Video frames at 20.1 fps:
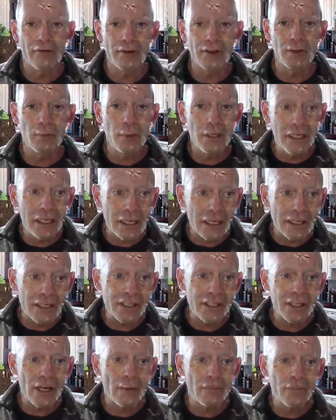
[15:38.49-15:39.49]
is being
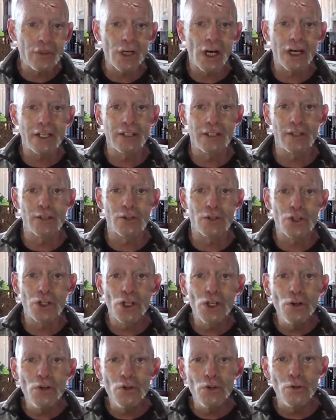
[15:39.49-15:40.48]
subjected
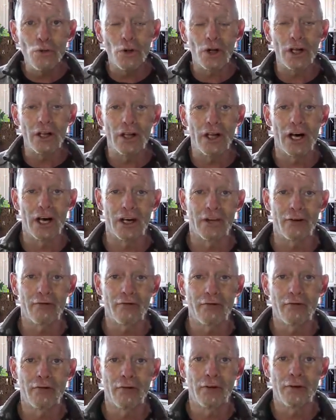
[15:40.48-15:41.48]
to
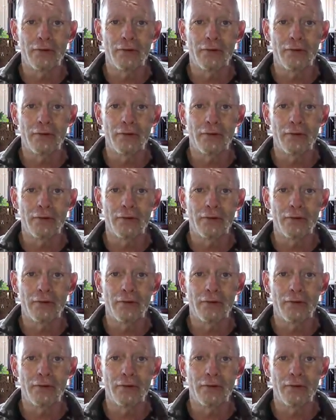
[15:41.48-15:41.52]
life.